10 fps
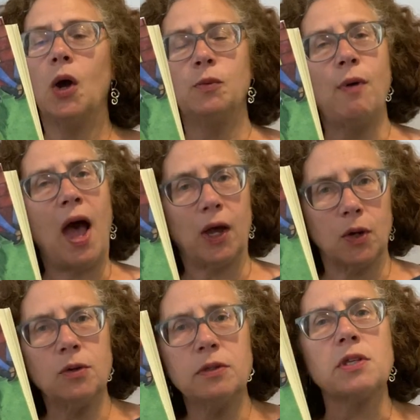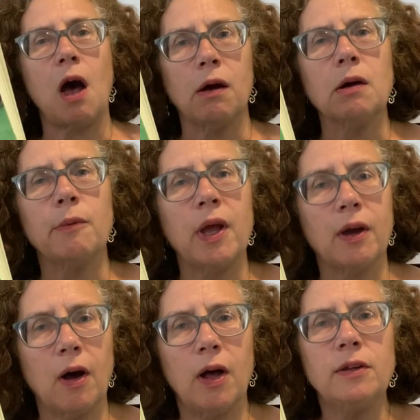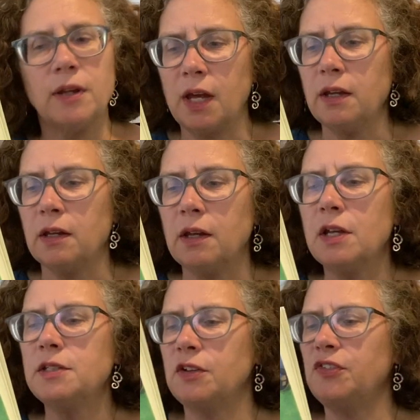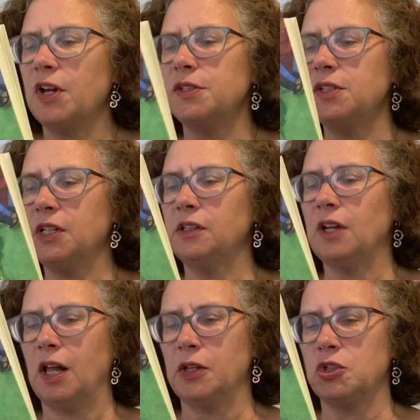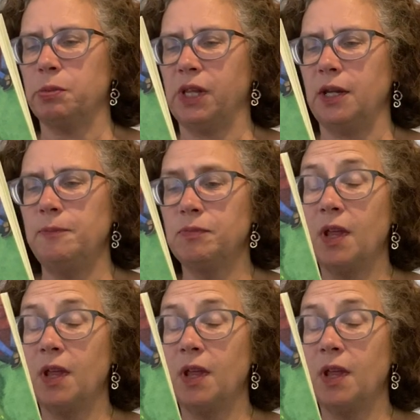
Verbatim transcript: Raccoons are awake all night, said Francine knowledgeably.